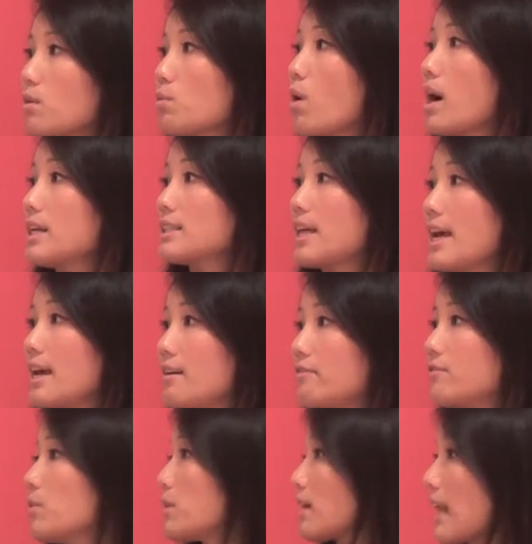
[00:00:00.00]
want a
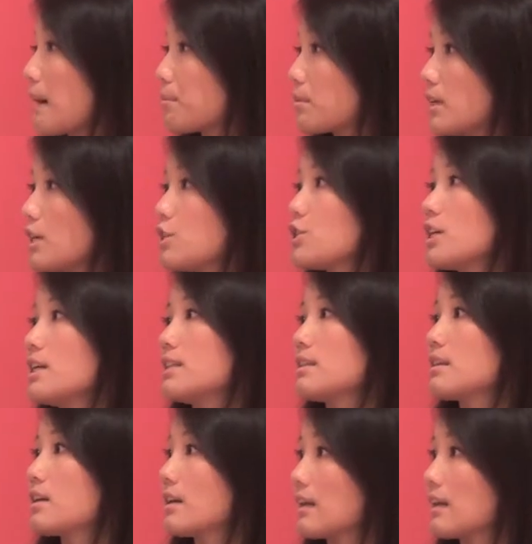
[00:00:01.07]
full collaboration,